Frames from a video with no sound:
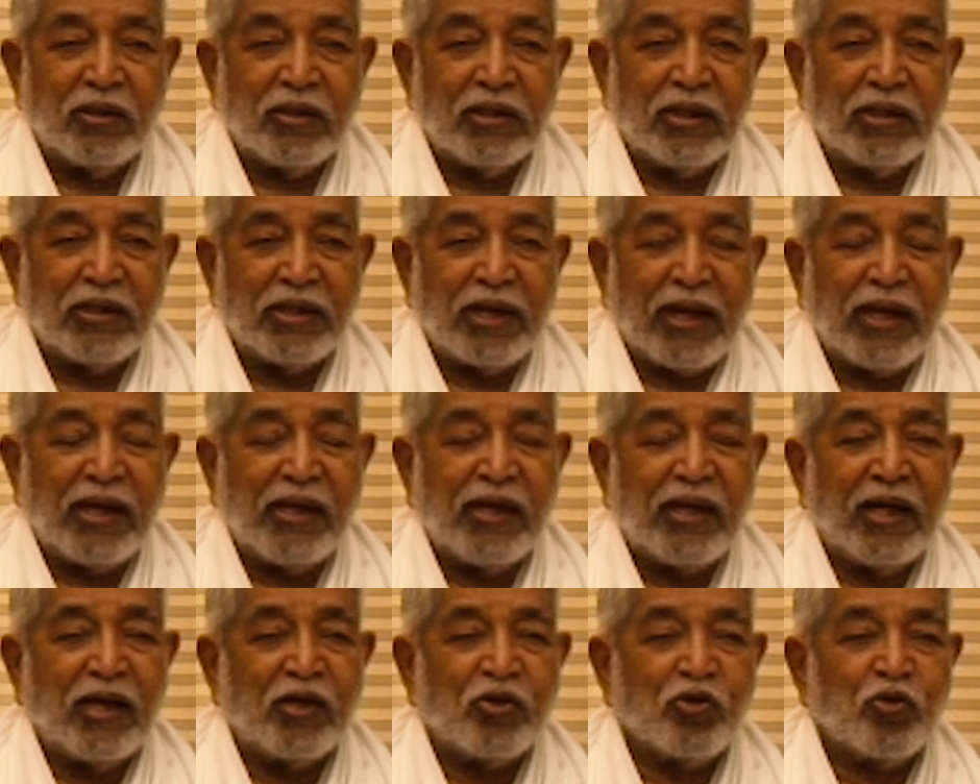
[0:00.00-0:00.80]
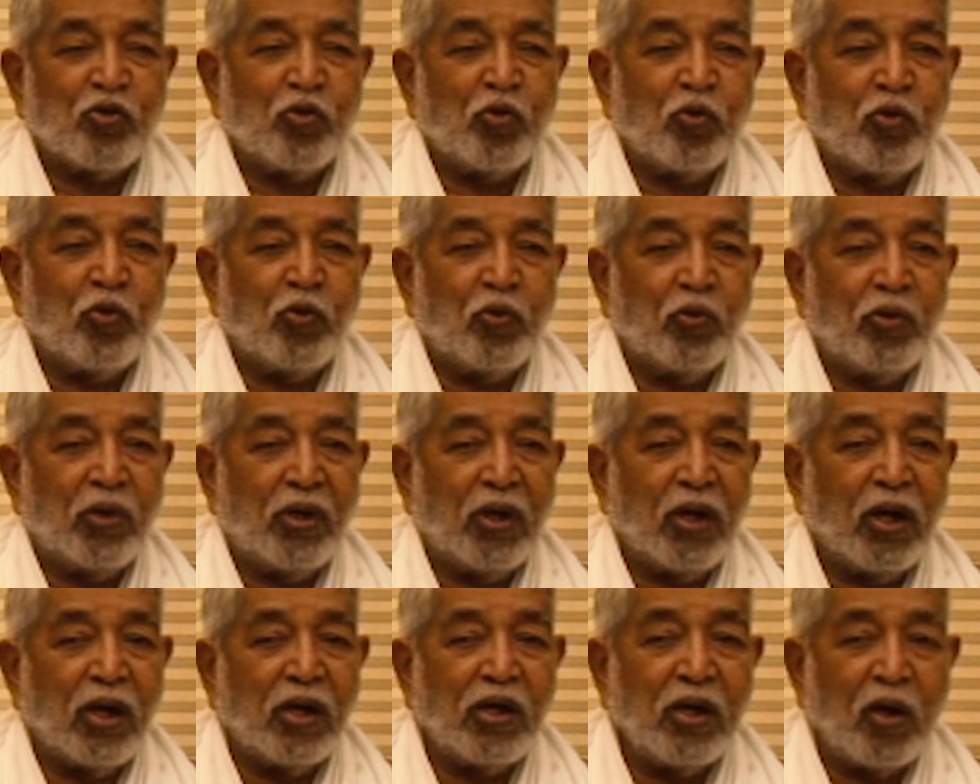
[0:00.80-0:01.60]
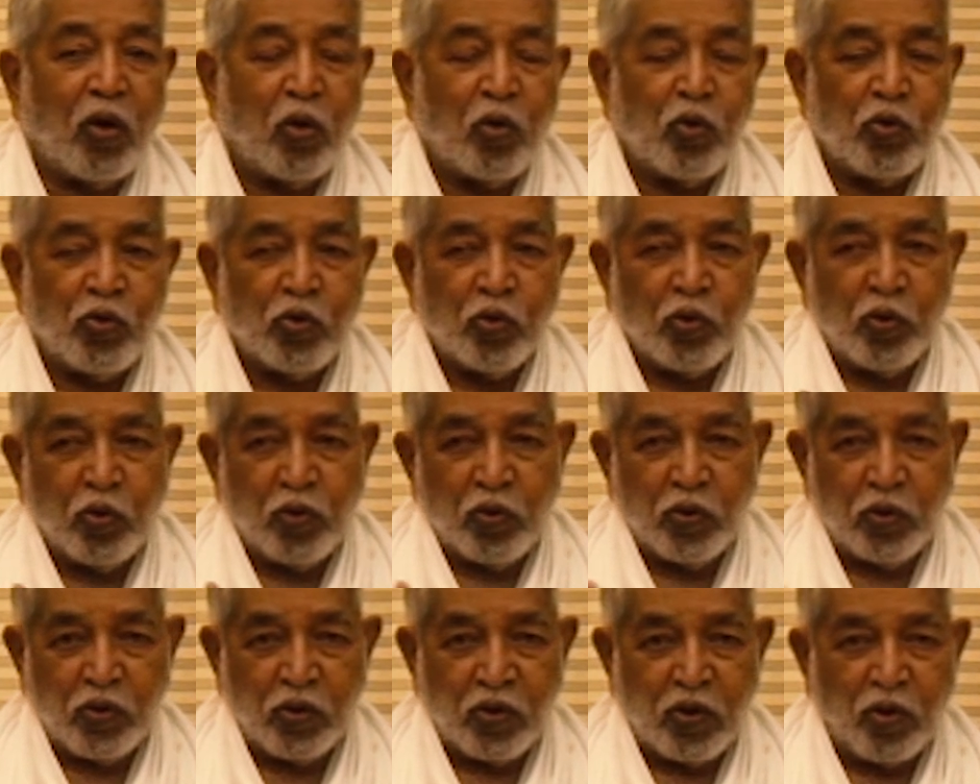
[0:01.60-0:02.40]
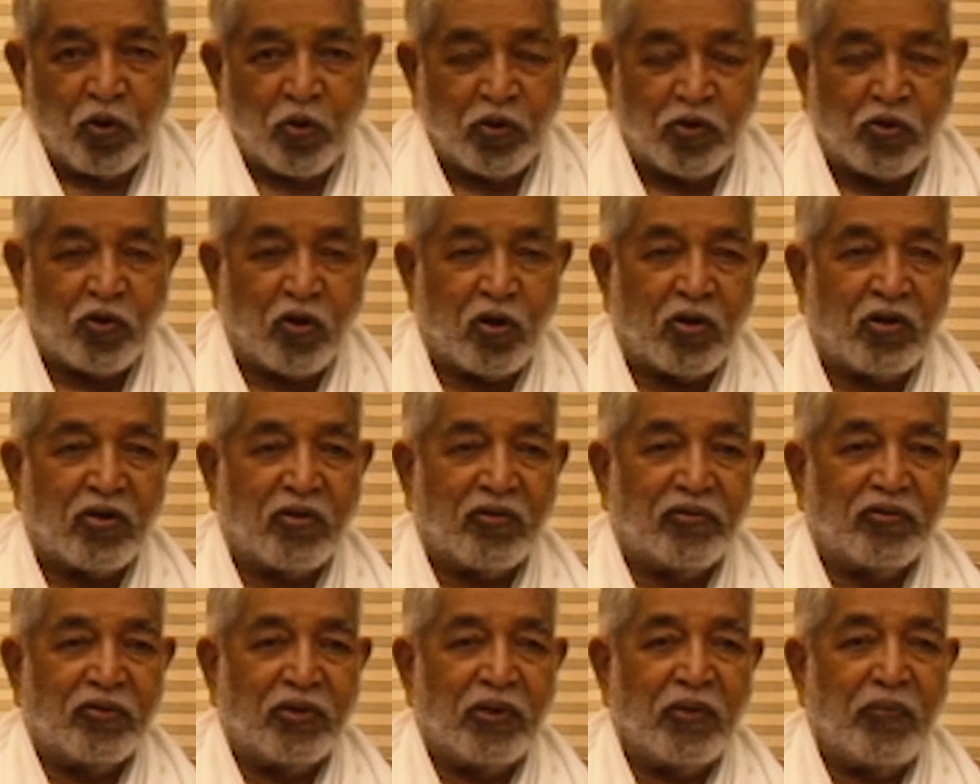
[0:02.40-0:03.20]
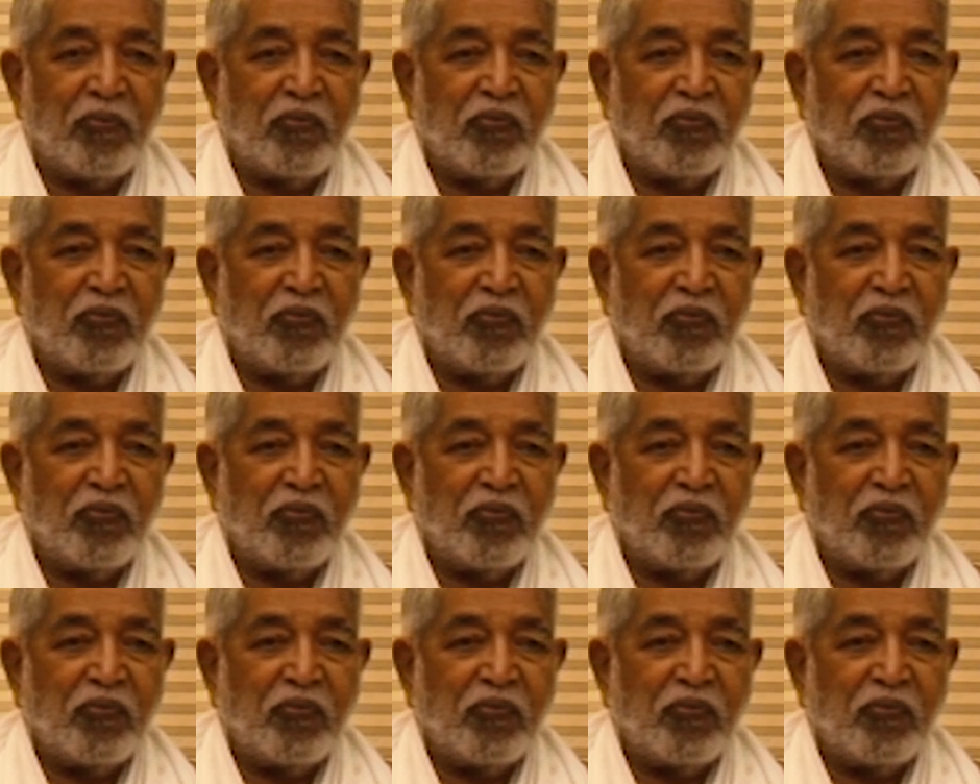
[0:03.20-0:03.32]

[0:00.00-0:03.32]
the child has to learn how to, sort of